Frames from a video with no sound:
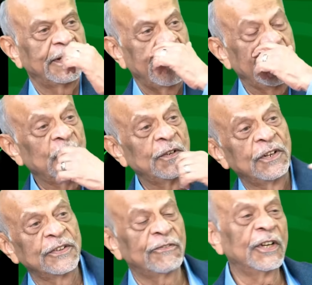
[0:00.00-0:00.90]
And
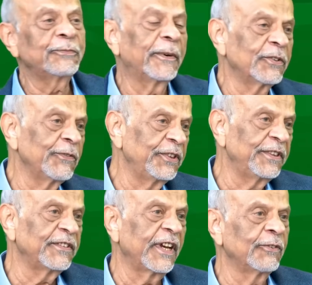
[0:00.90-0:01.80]
the worst part of it
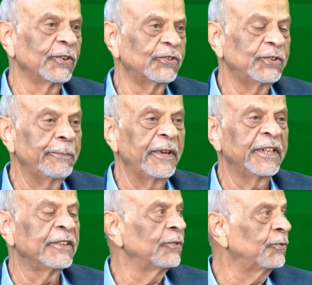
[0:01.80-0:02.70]
is I was
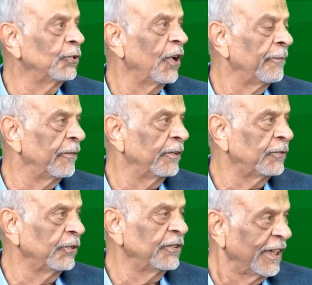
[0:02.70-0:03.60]
depending on
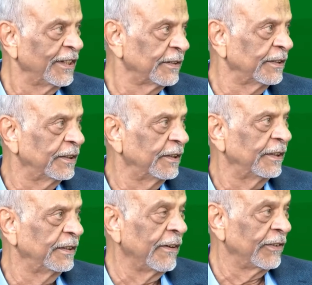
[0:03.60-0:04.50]
2 Italian
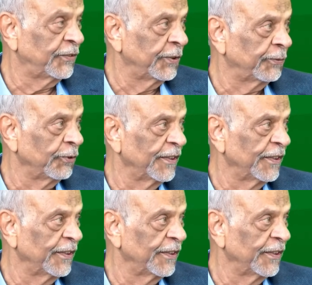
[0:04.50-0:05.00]
naval ships who